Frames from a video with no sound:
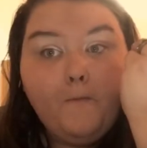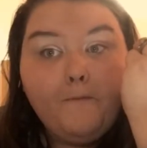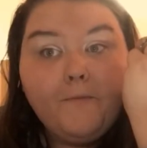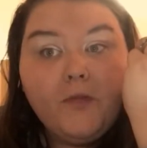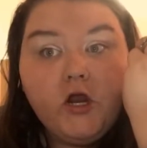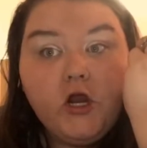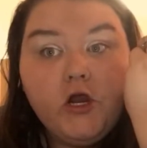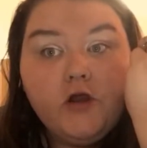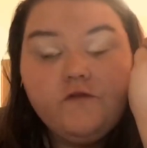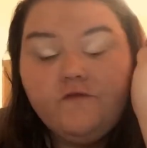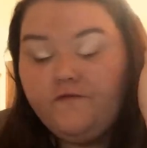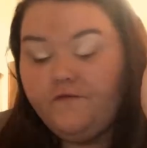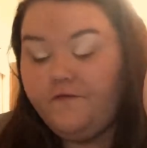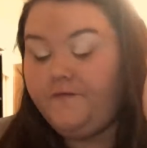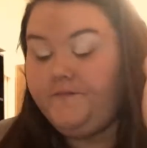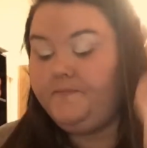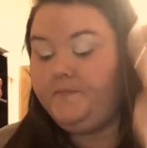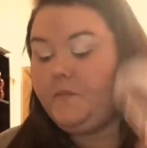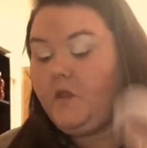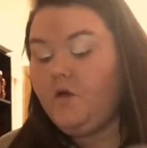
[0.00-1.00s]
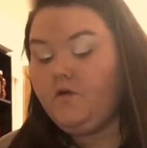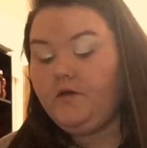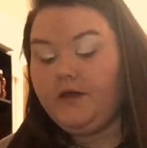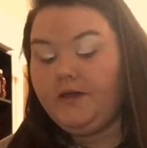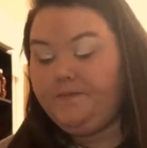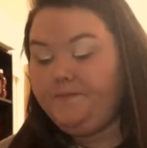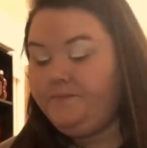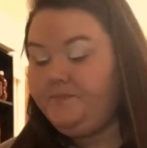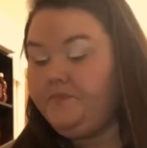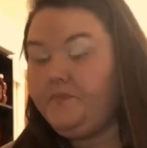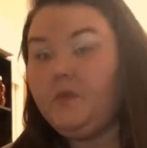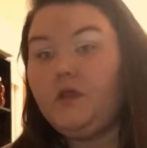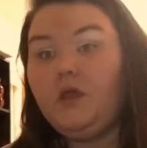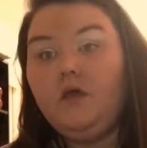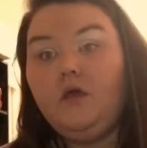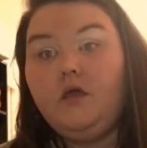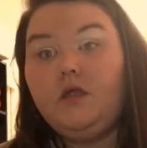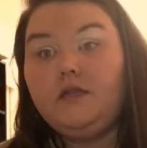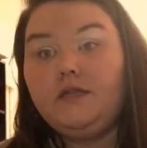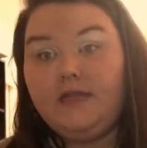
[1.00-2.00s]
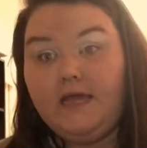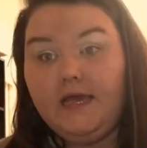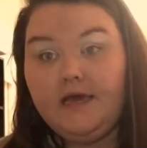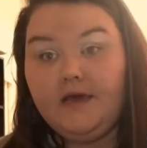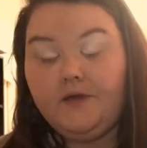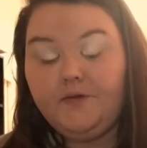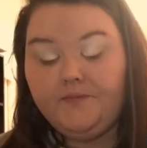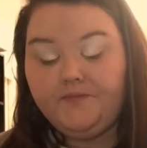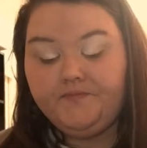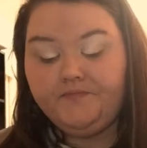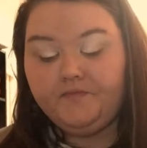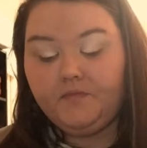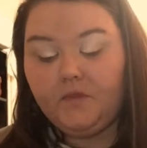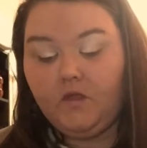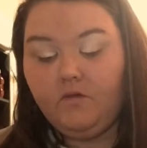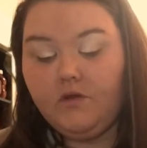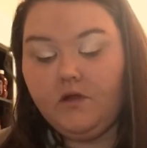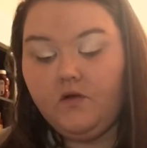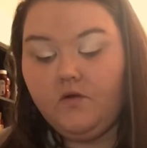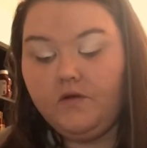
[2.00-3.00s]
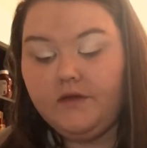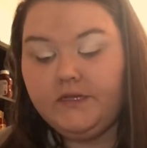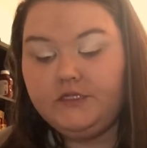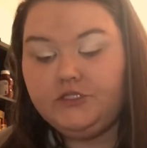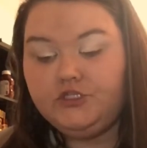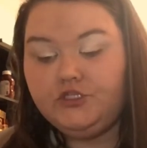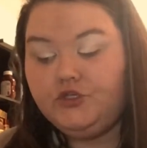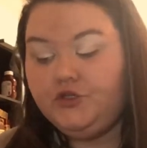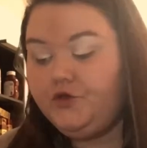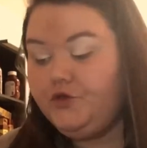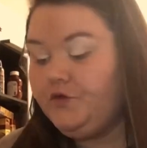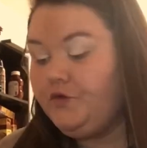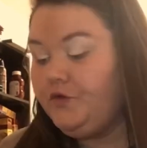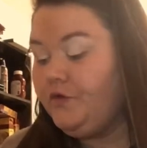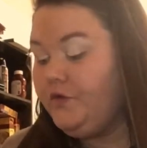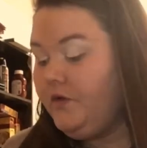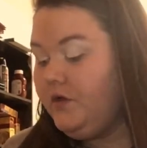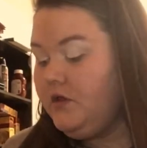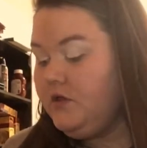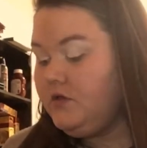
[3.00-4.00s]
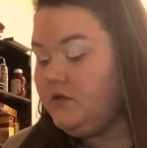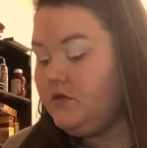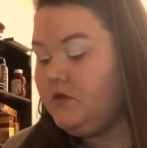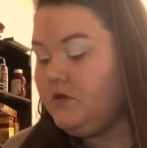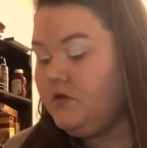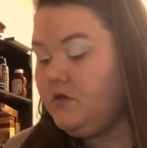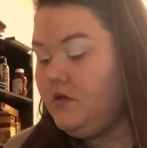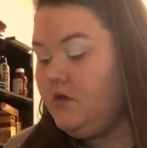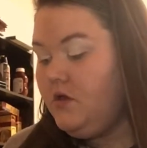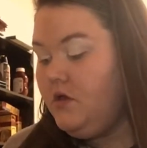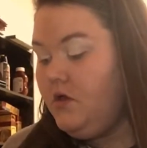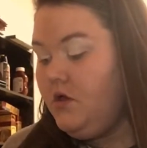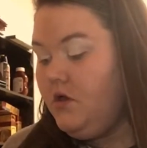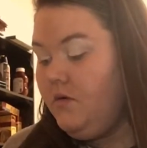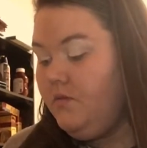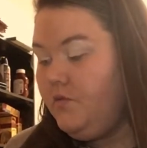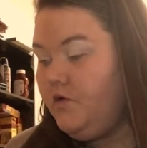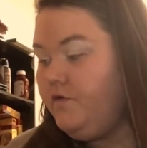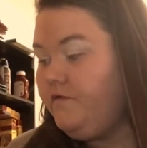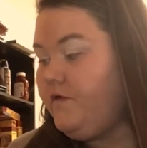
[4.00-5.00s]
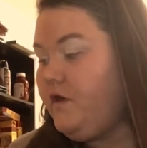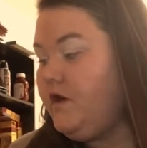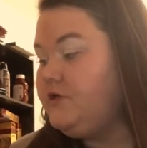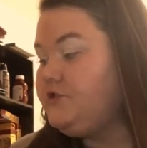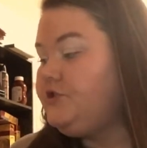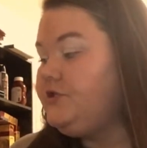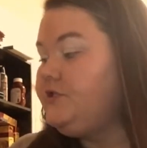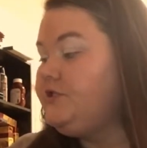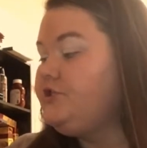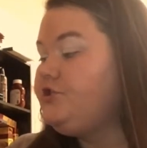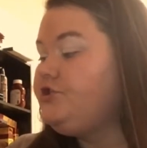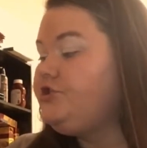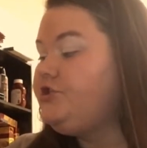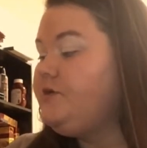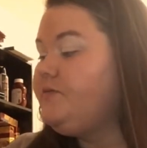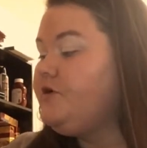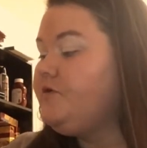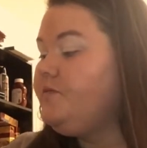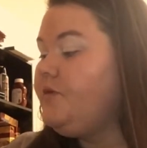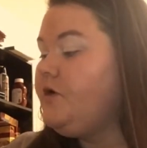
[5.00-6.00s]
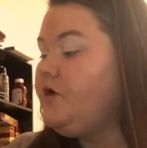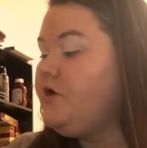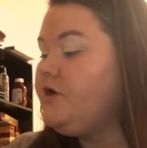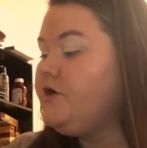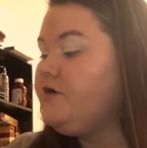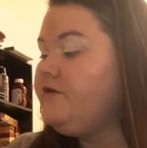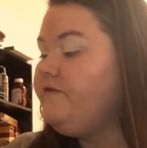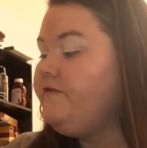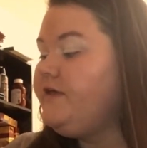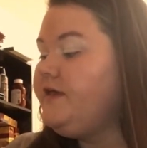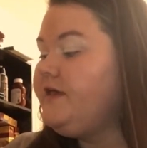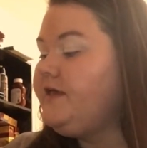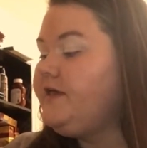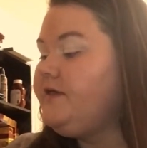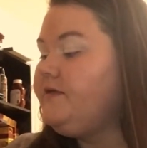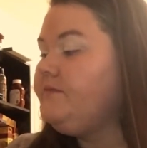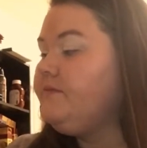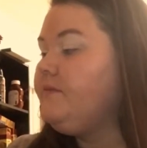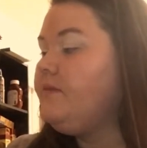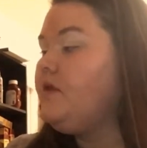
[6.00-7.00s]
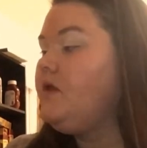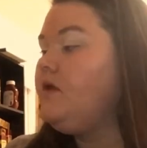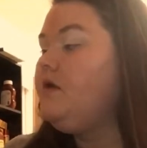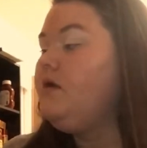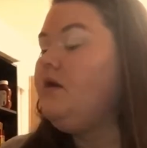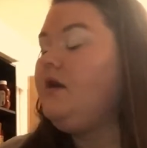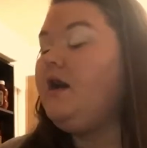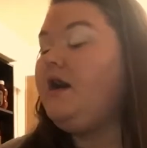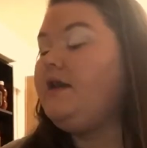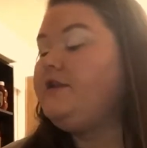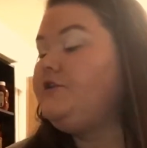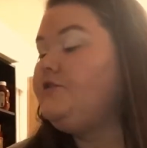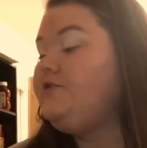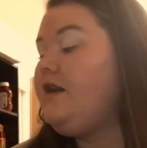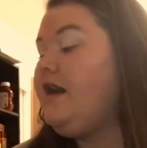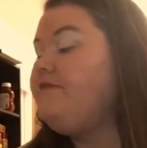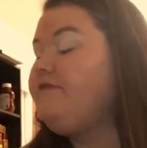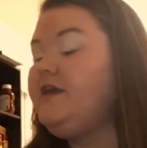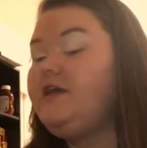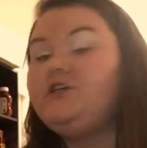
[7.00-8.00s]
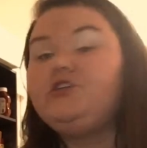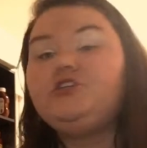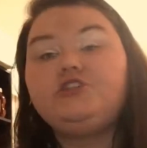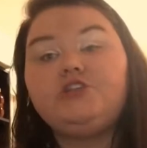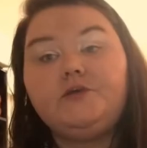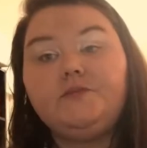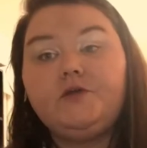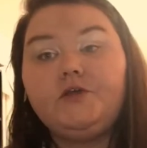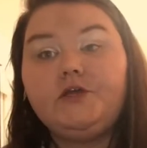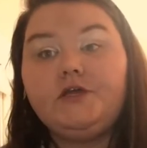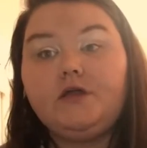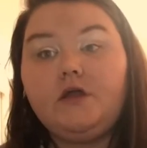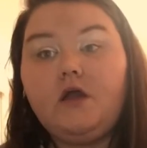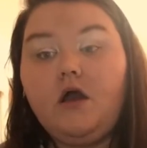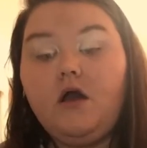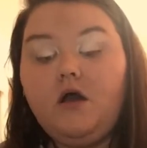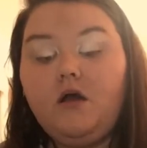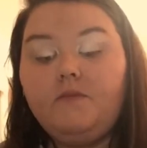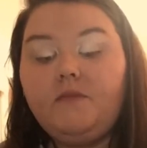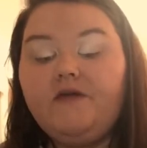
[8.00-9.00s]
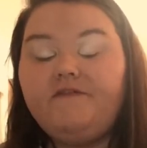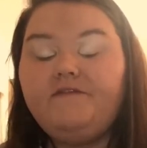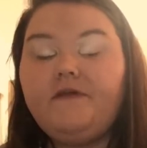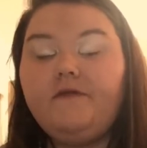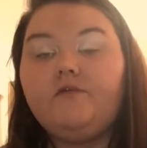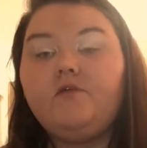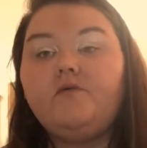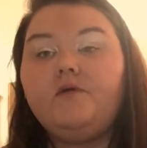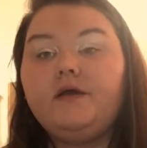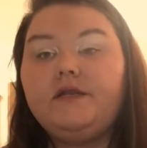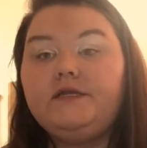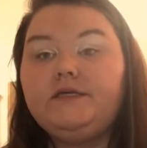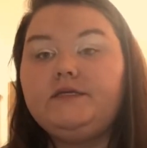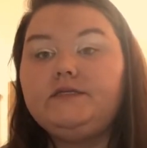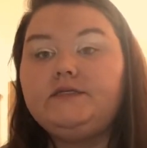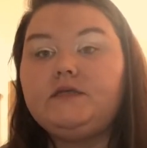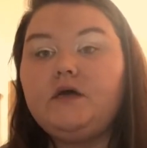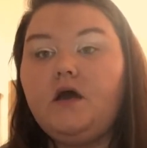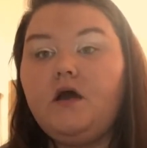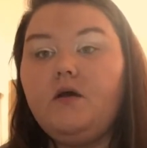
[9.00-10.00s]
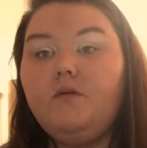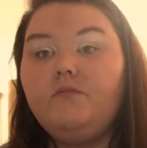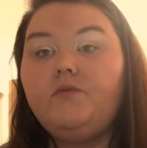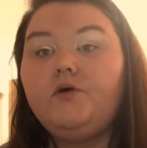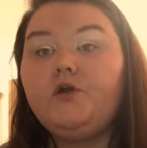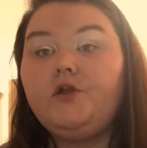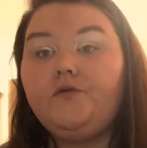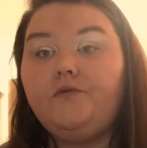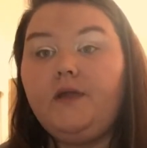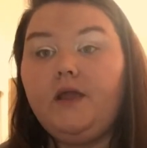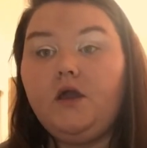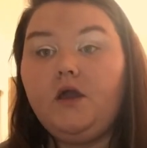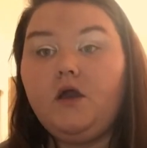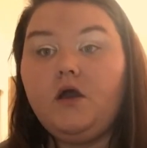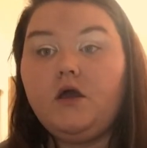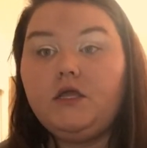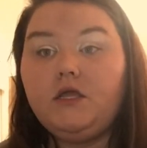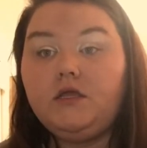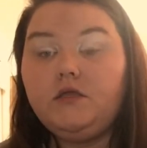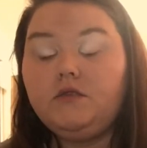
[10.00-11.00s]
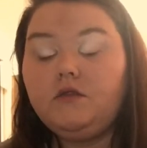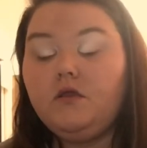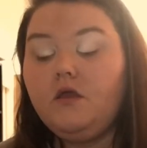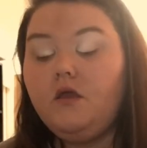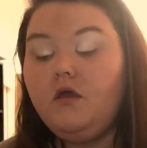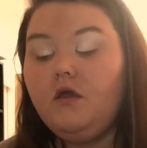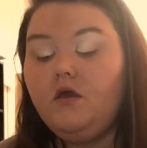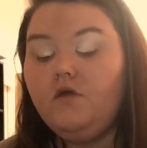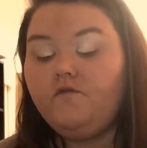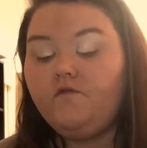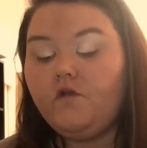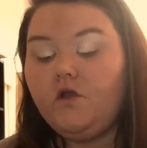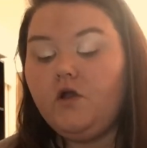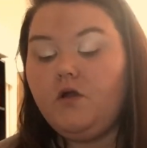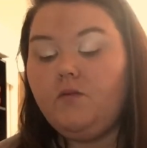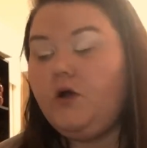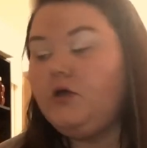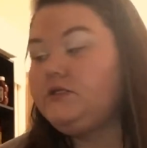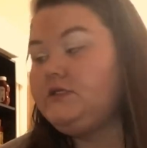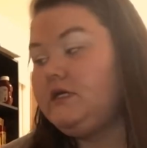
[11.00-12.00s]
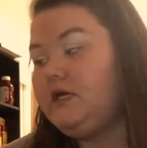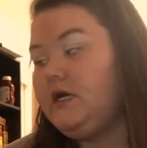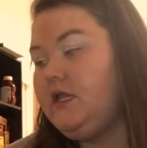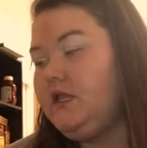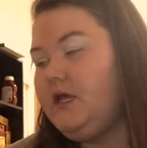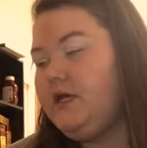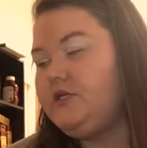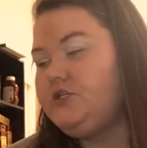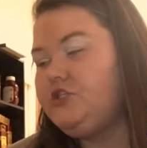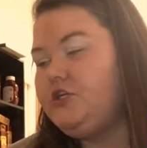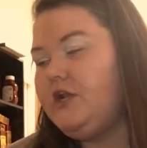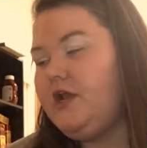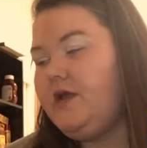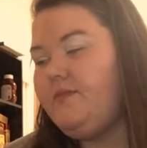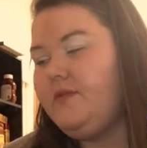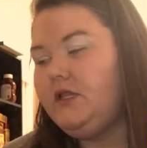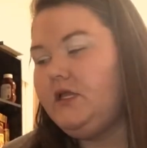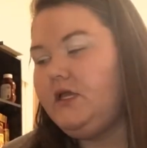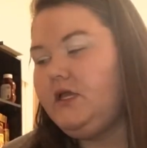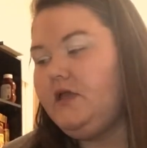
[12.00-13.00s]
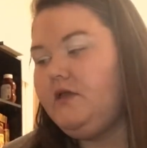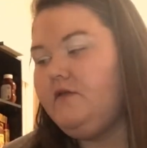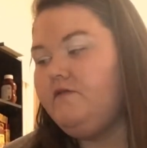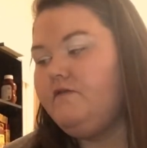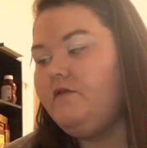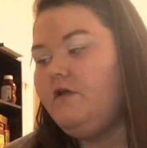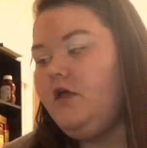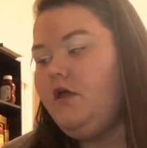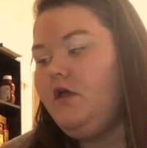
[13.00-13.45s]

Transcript: Perf. Okay. Now we're going to move on to the shimmer part of it. I do have a shimmer. My favorite one is Put a Ring on It from Ulta Collection, I believe.